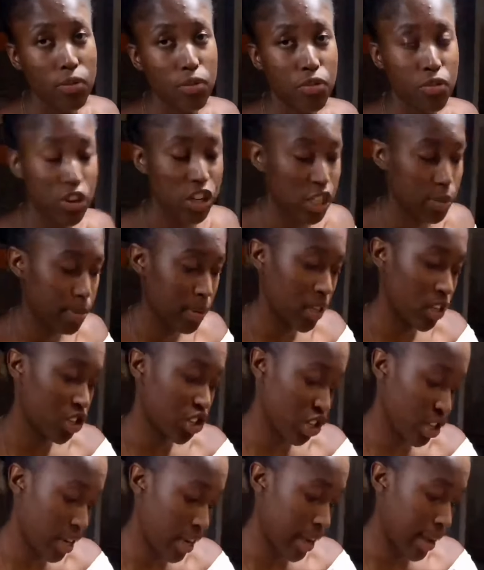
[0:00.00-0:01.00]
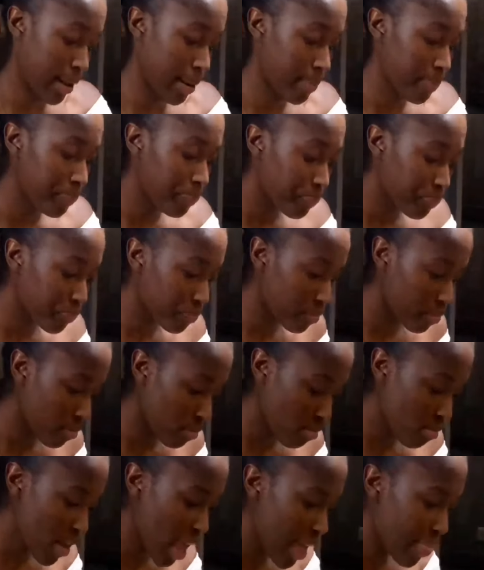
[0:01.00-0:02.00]
fresh spinach in here.
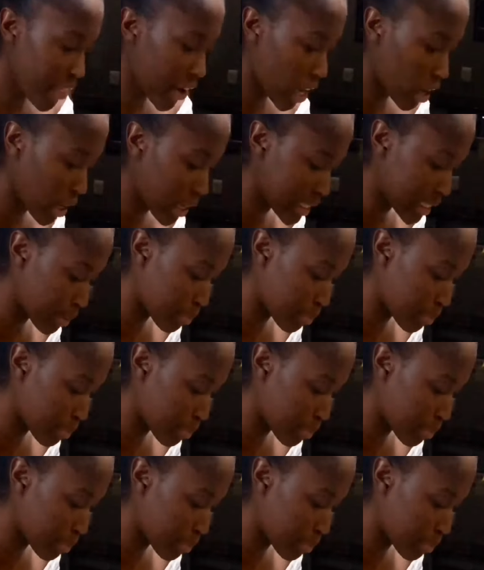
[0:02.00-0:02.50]
Then I got some